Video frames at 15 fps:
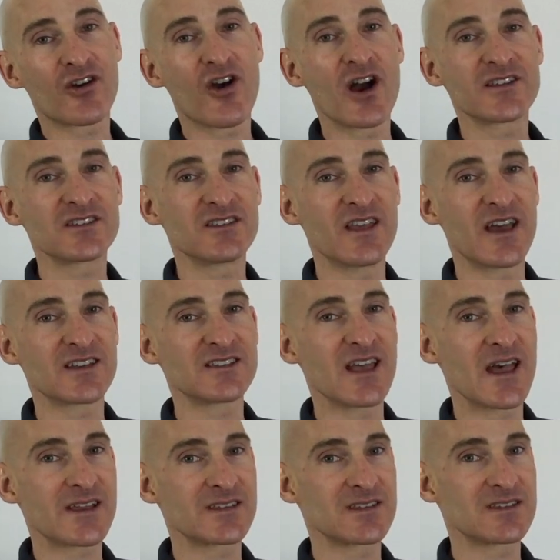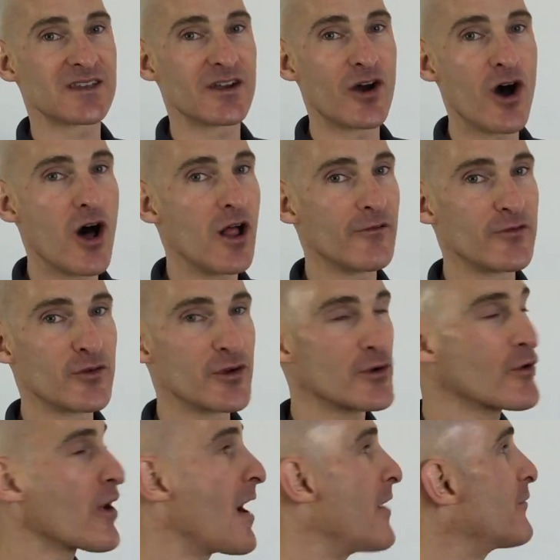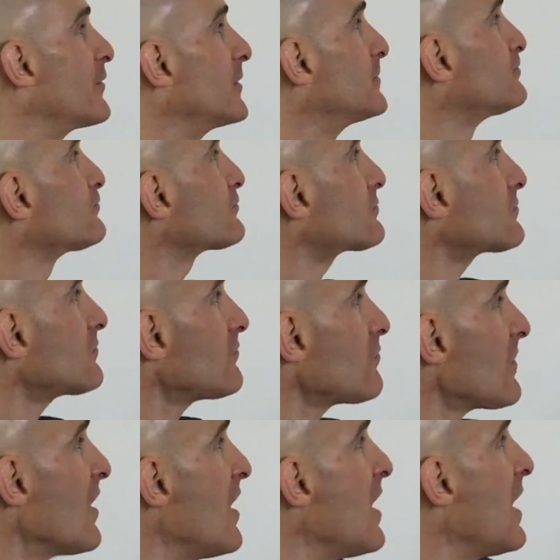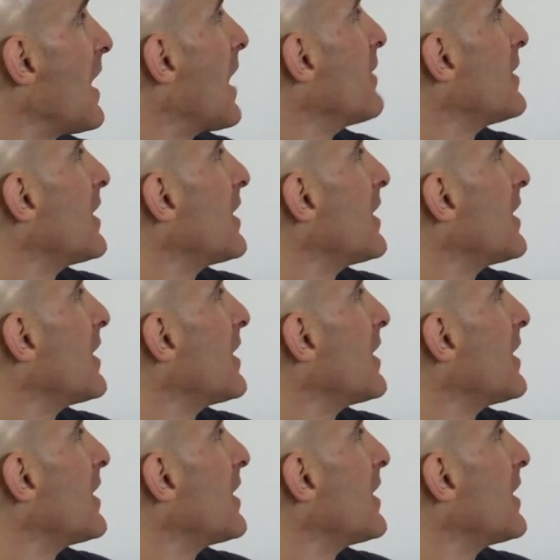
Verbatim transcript: crossing the x-axis at all if you were to graph it. And